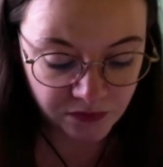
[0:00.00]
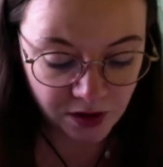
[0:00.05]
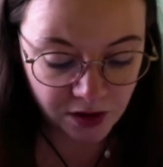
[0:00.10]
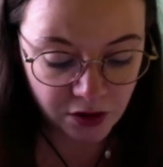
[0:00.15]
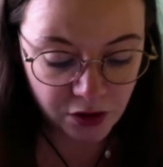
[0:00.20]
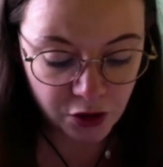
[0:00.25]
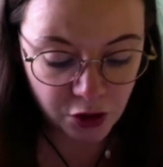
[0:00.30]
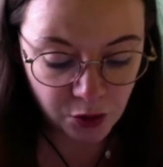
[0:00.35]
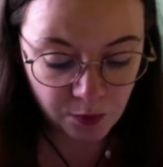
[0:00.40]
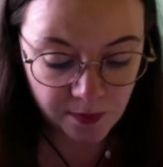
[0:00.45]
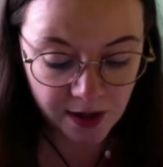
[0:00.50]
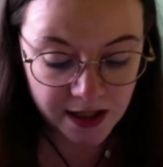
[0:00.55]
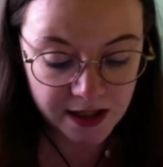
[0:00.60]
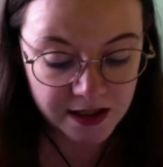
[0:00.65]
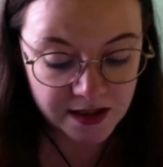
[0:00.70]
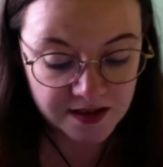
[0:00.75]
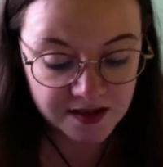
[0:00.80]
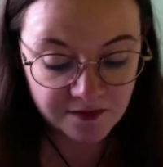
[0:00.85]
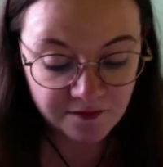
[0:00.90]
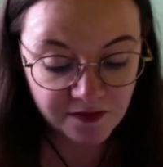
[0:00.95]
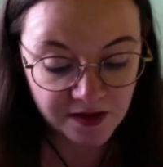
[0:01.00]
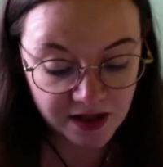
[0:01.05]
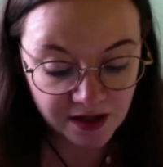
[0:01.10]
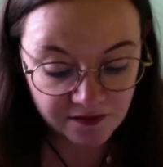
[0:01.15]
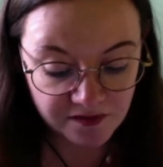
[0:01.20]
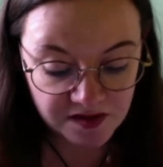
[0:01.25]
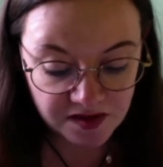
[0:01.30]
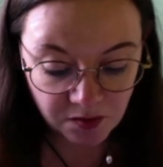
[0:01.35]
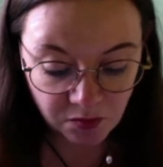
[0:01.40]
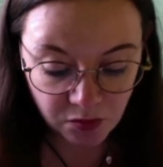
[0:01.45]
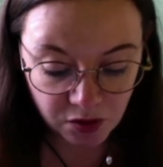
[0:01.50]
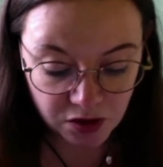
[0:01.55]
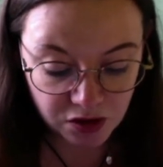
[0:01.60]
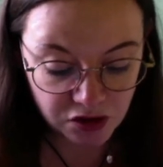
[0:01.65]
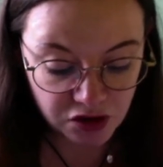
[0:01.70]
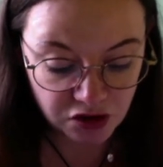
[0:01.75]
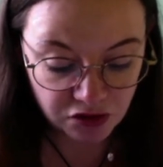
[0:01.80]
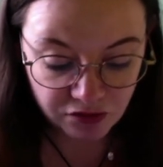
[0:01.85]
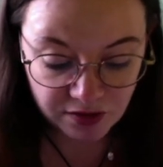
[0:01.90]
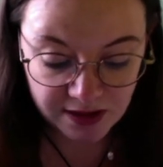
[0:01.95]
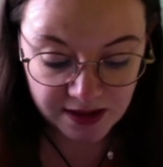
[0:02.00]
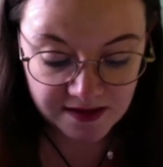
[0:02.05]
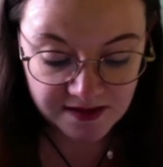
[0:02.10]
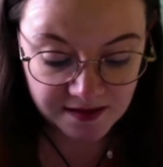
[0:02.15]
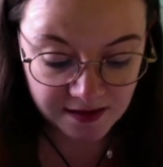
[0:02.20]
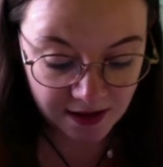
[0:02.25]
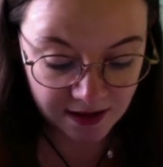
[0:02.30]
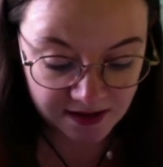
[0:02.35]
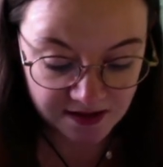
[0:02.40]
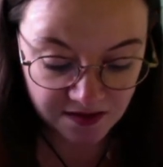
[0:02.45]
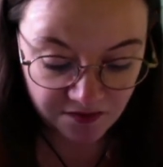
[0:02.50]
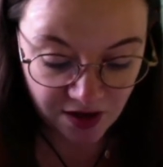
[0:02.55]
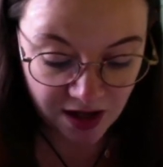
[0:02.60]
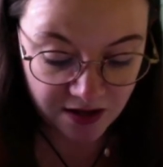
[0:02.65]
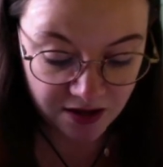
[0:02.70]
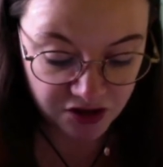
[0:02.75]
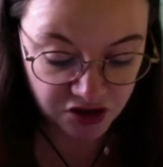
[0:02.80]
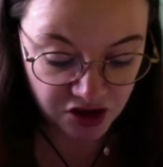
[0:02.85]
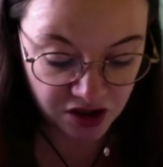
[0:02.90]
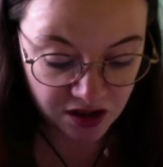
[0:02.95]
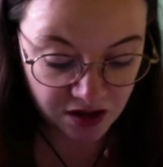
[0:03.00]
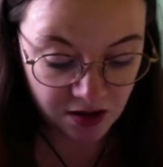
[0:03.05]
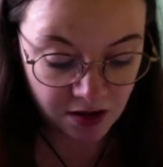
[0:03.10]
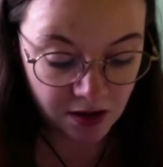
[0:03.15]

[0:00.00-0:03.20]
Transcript: You may need to forgive someone to release negative energy.